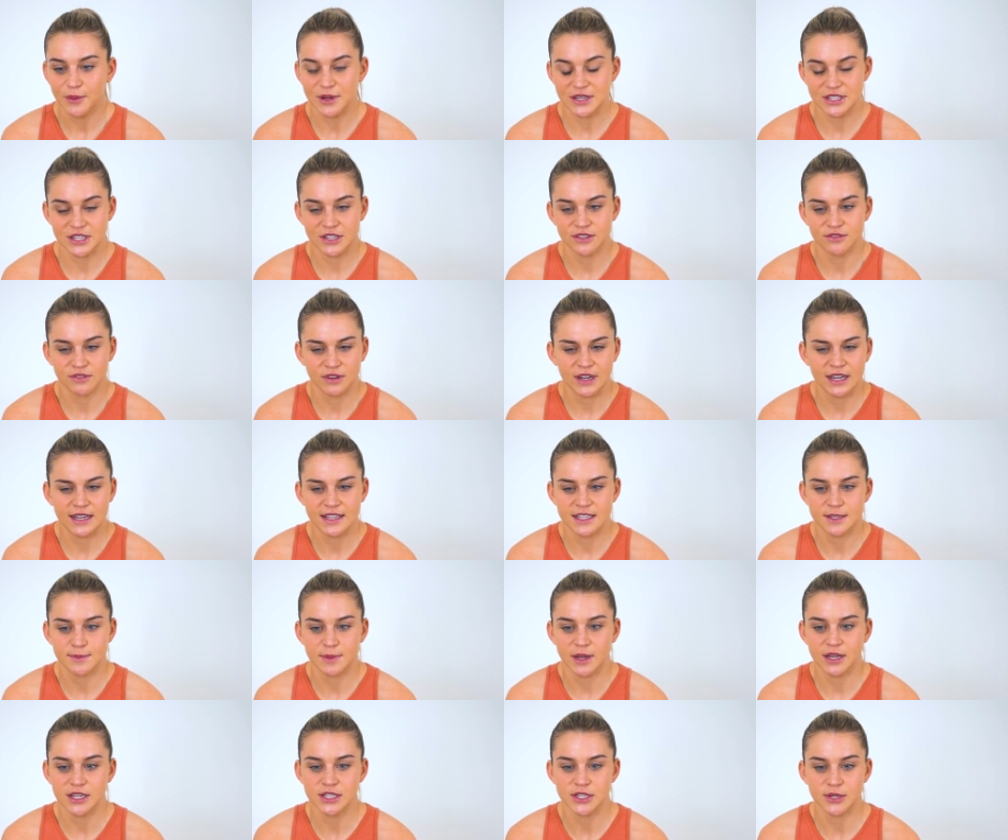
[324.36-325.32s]
which is really
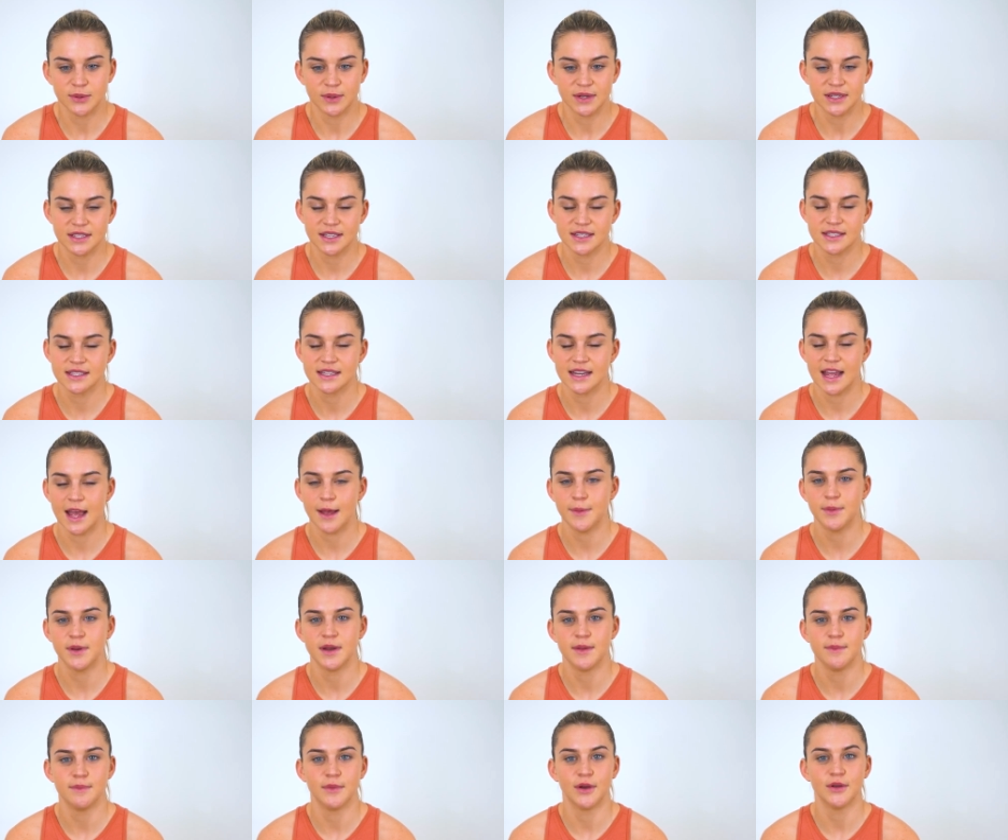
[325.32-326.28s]
special and doesn't
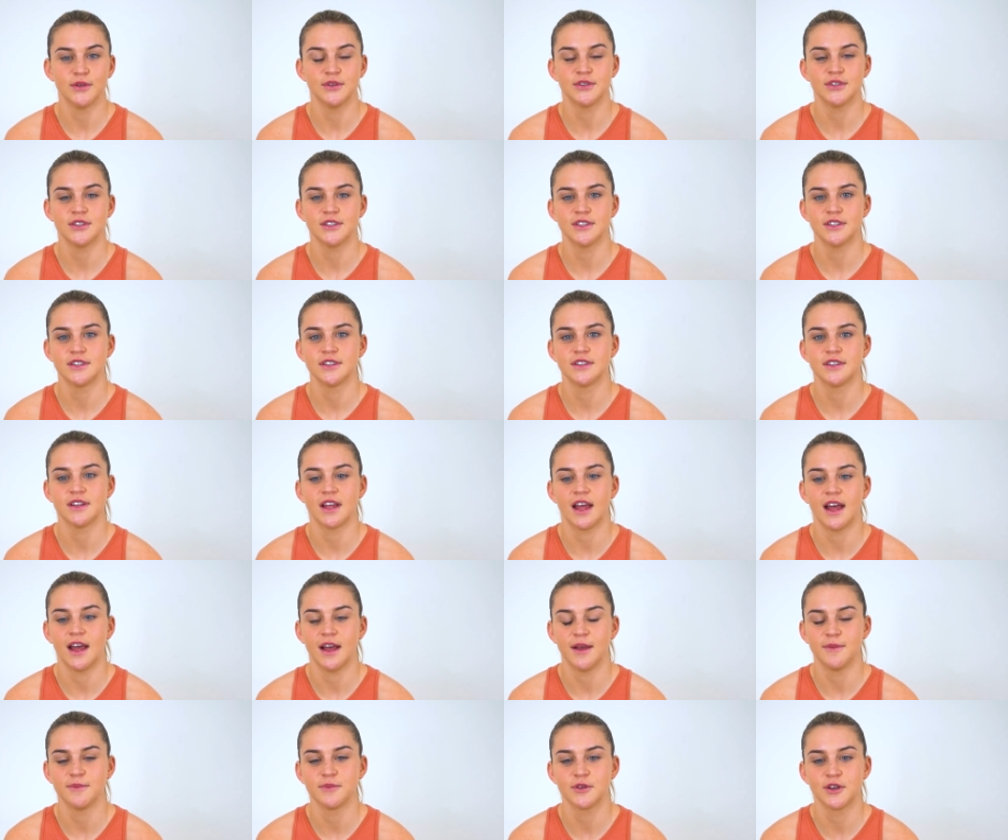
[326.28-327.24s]
happen in most
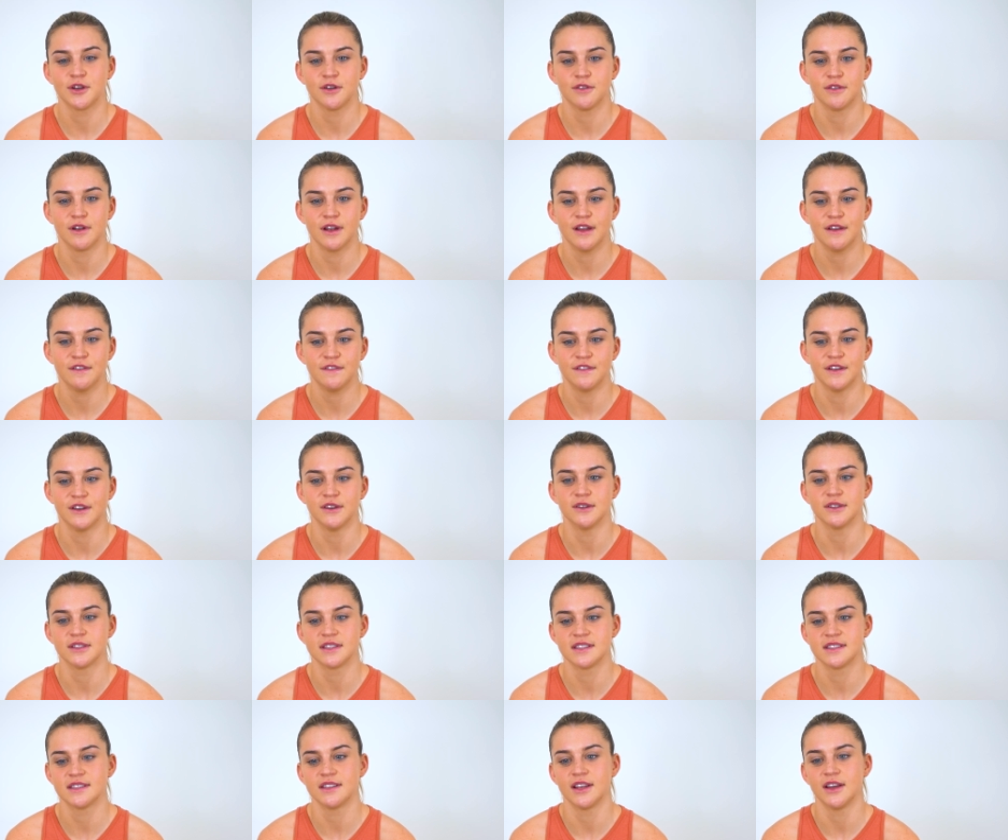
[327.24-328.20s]
um, career
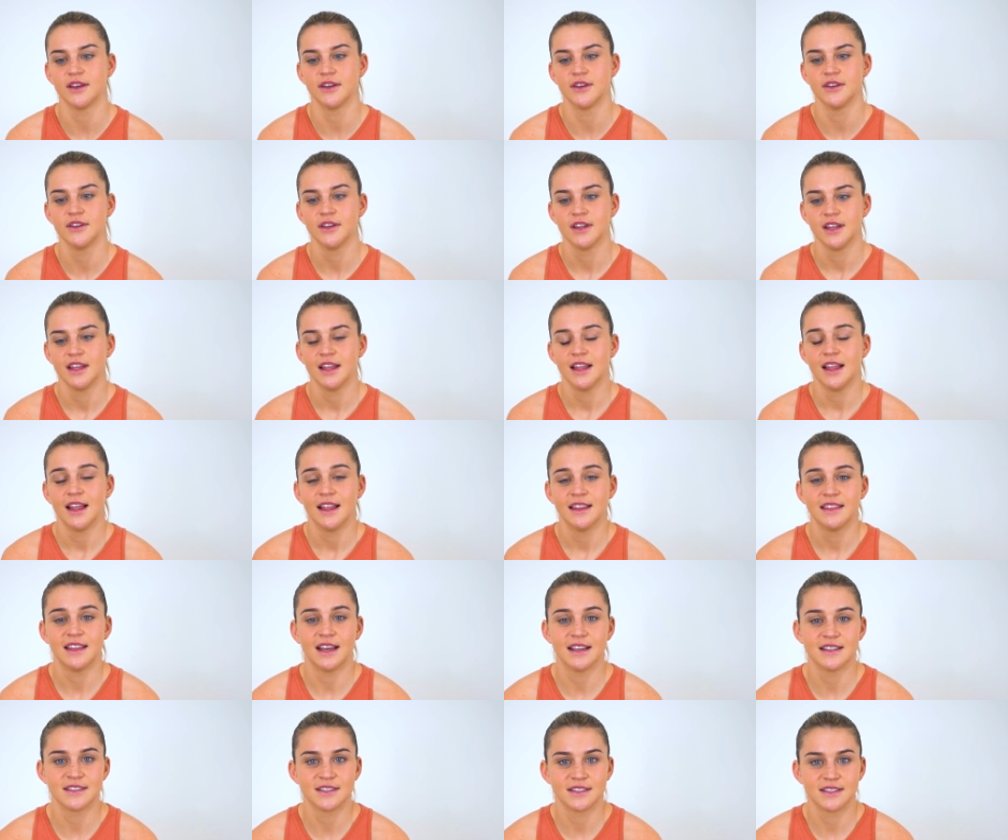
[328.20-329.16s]
fields. So
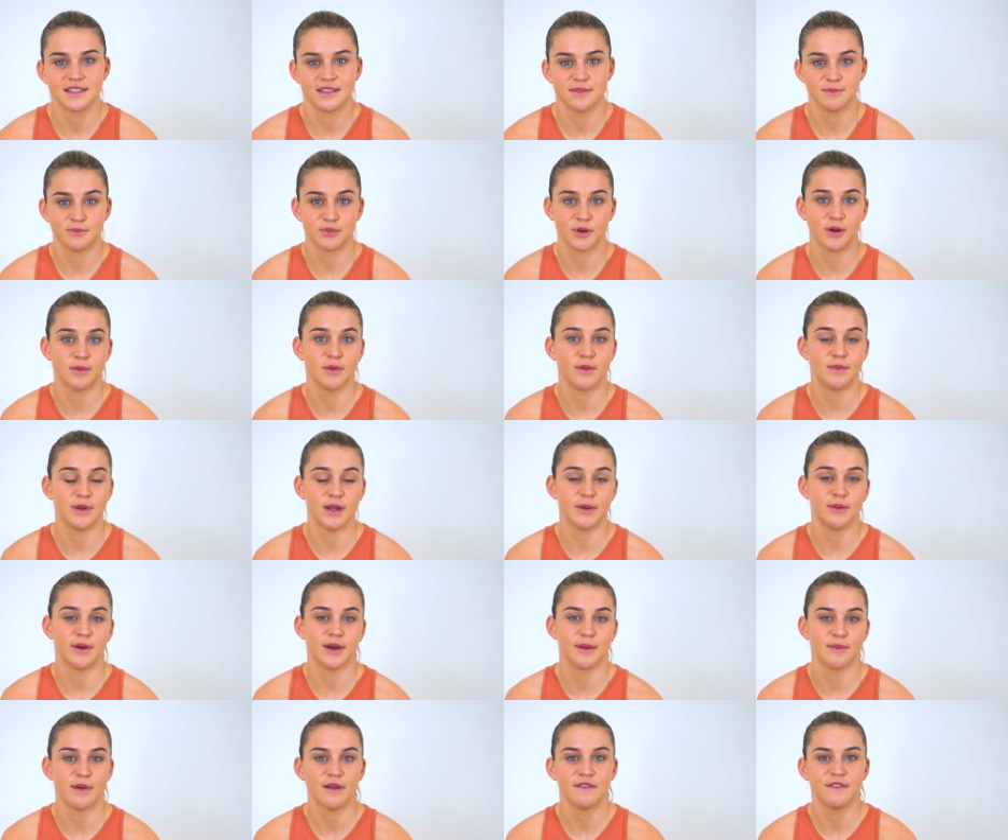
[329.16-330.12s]
that's probably
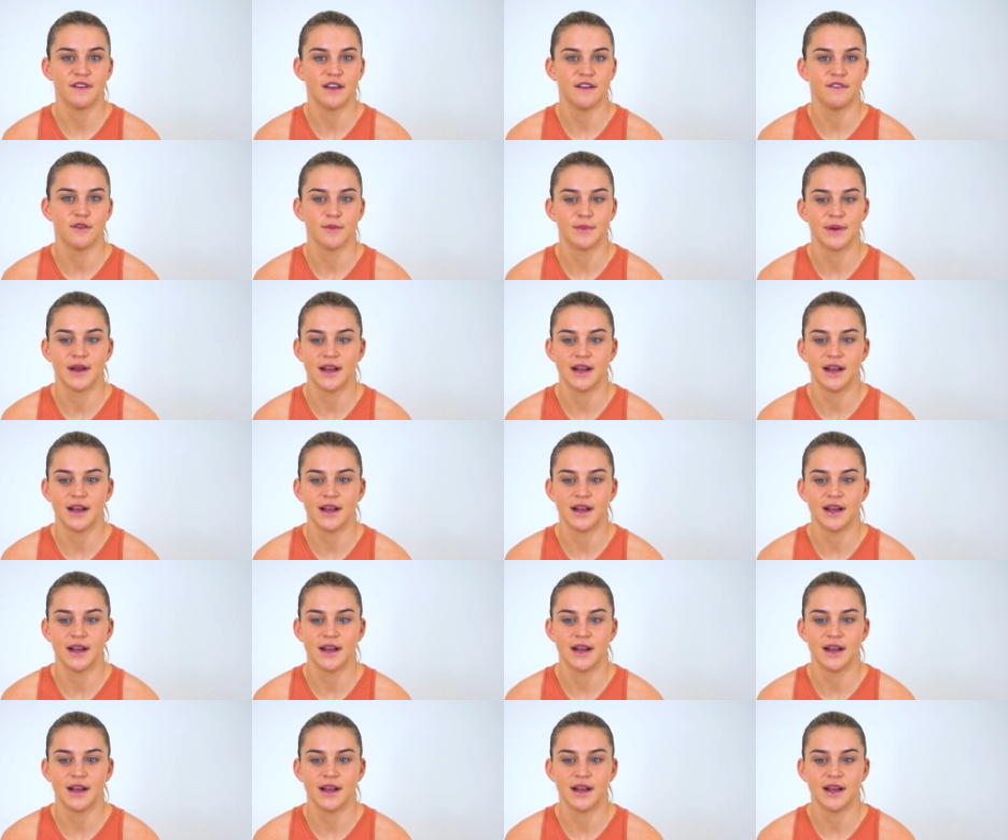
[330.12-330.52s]
one of my favourite